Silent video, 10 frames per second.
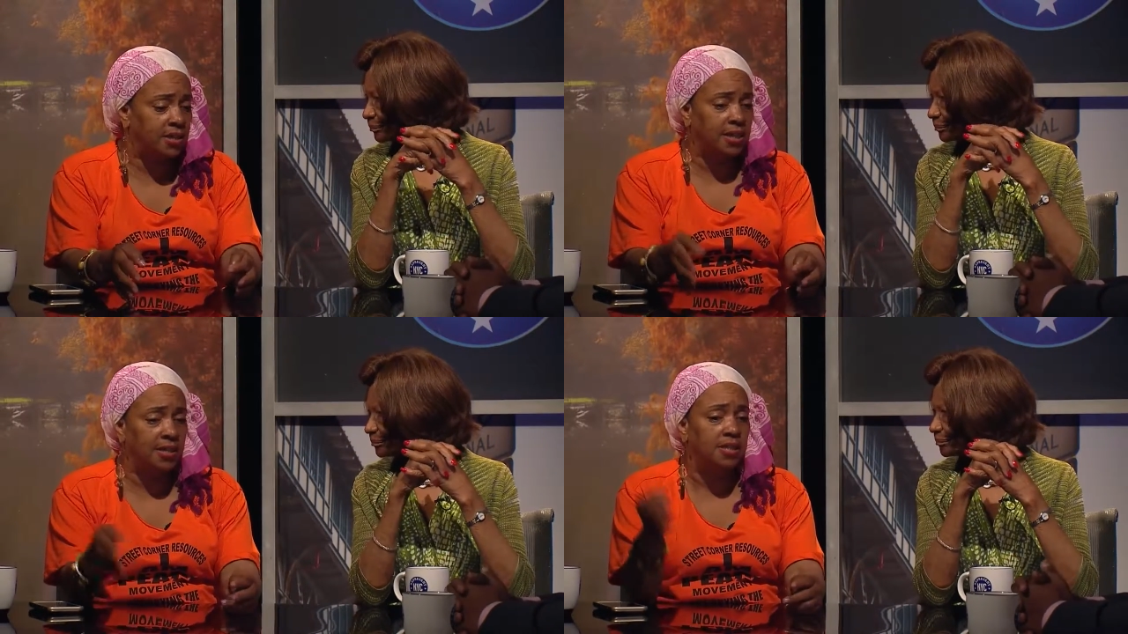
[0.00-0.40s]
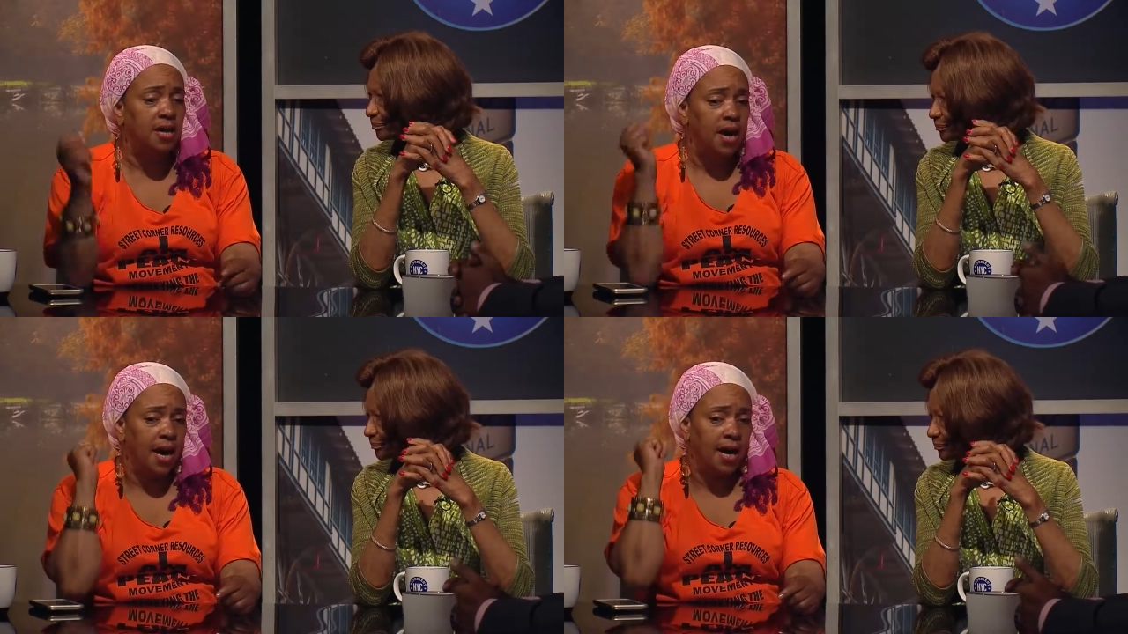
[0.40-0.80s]

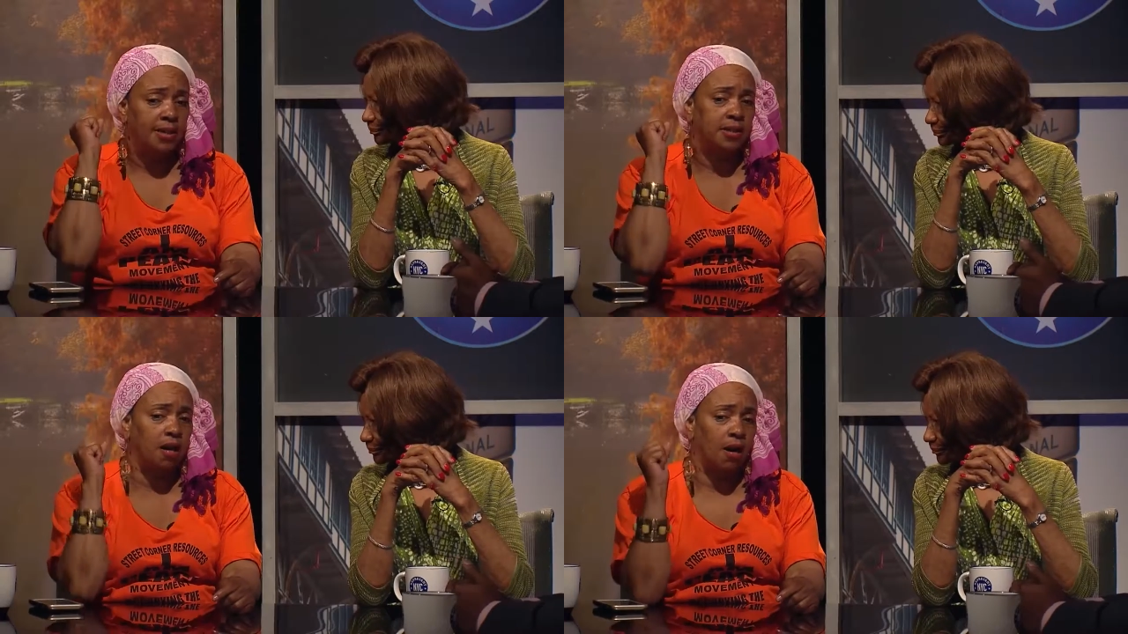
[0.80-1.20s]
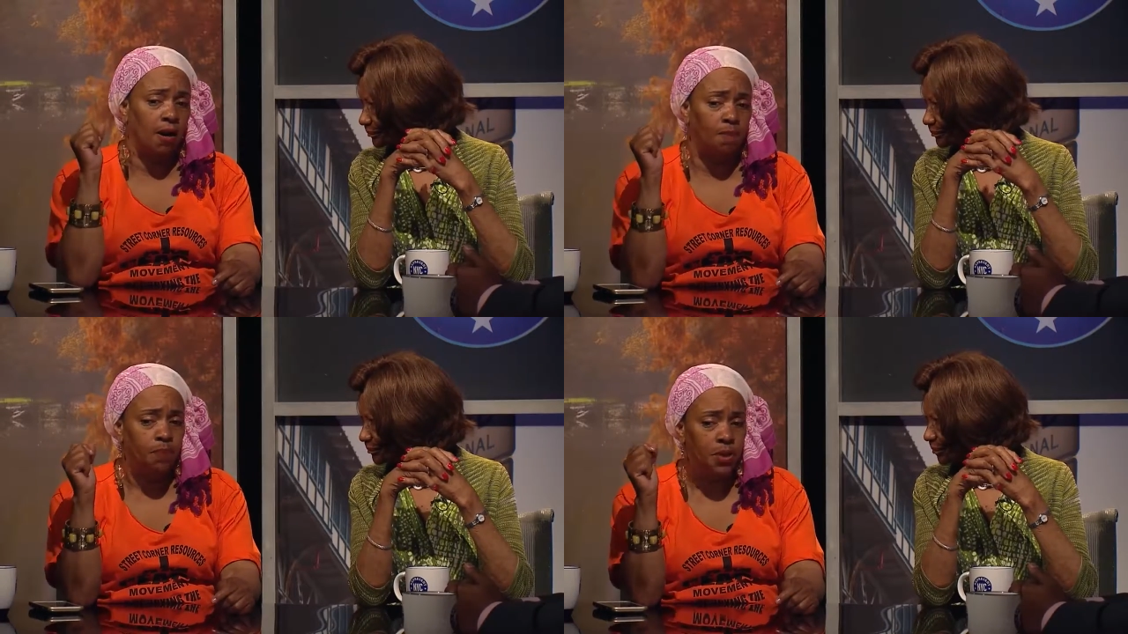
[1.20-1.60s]
Speaker 1: Dickens, has.
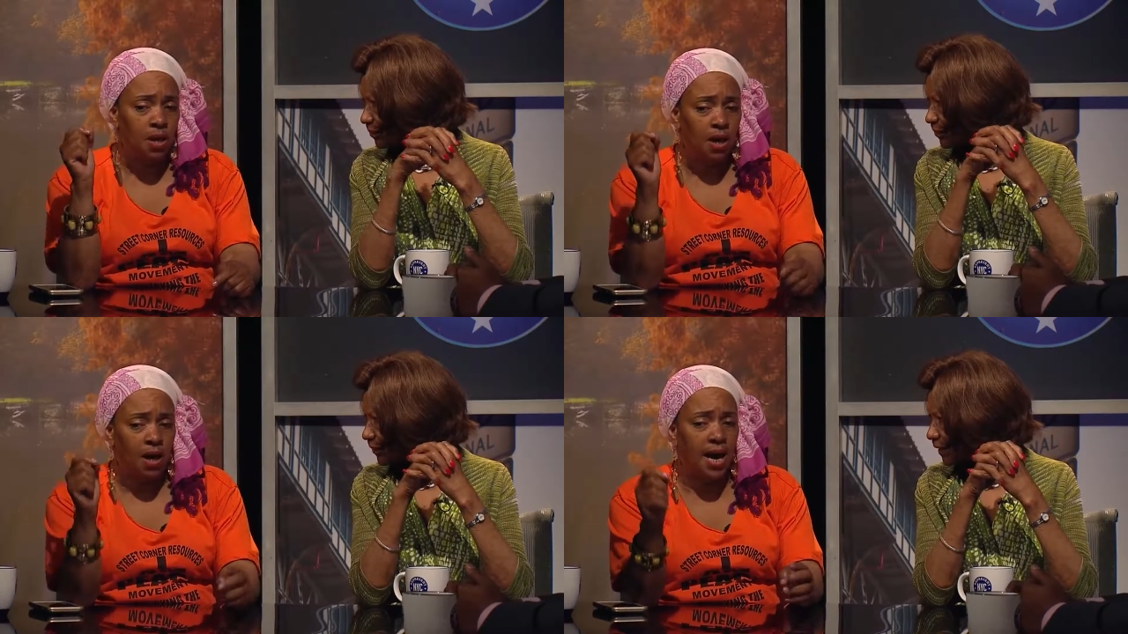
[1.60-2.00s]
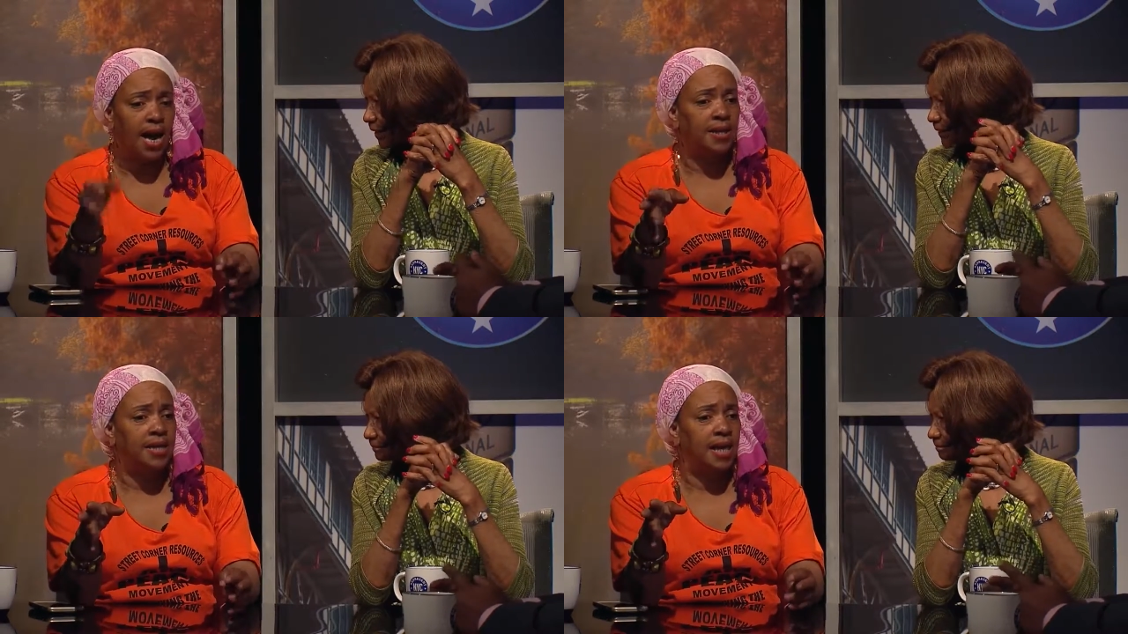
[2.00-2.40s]
Um, uh,
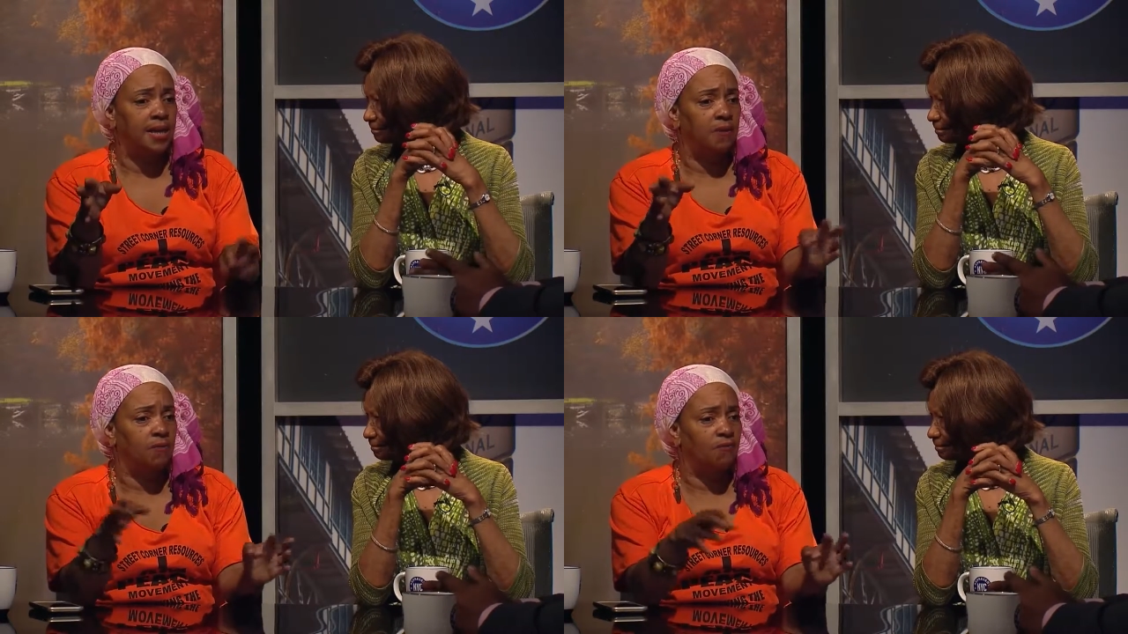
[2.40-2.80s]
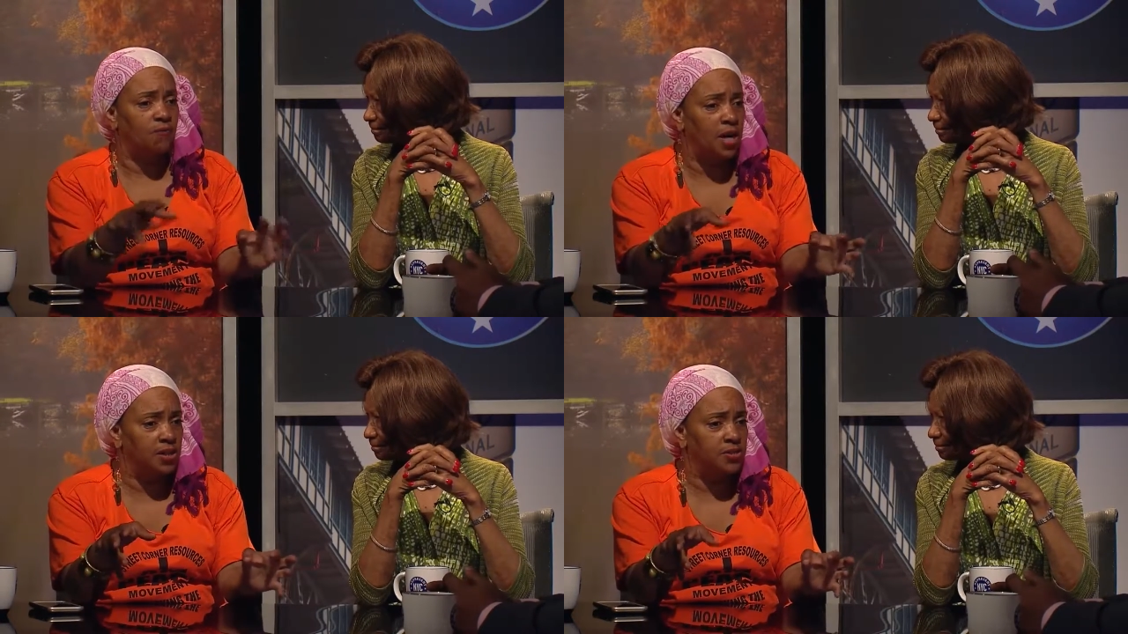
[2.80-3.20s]
allocated
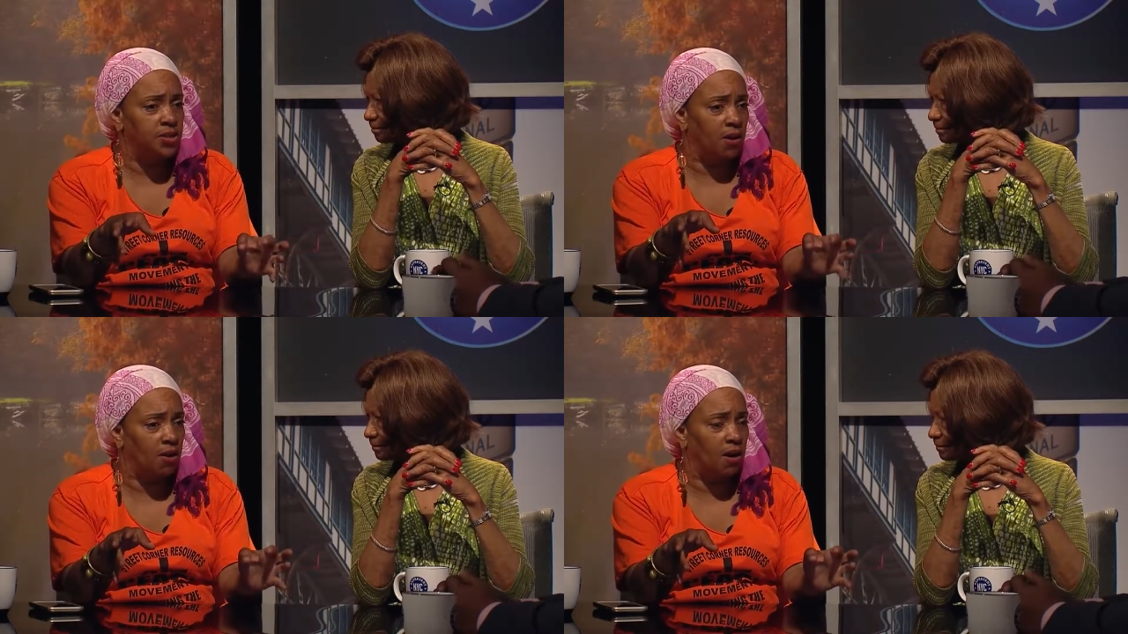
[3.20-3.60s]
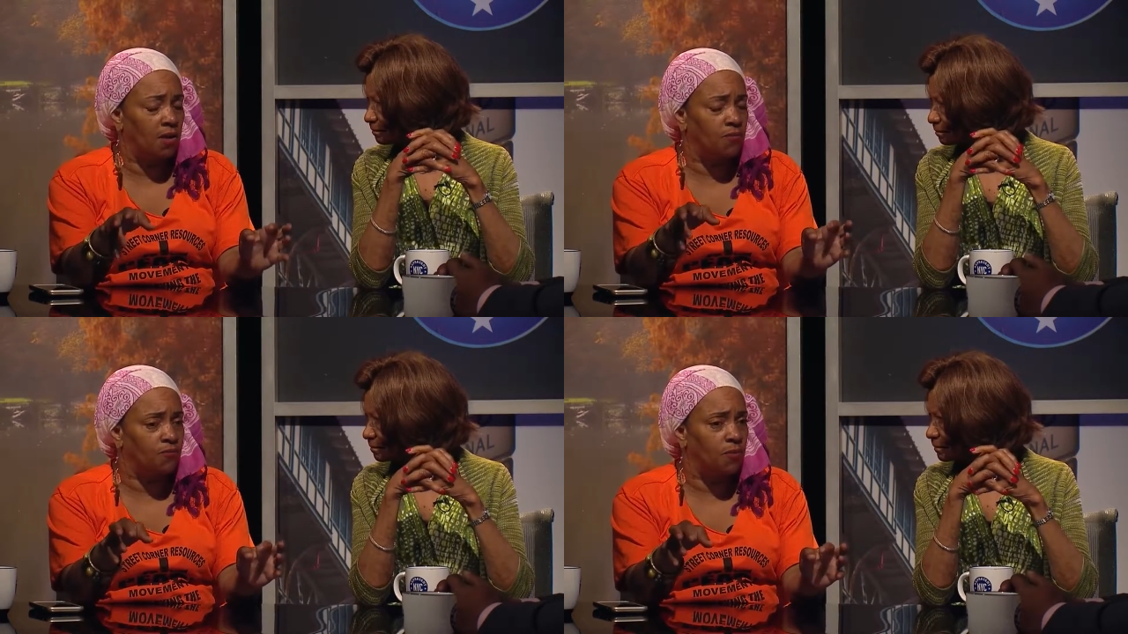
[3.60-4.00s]
funds uh,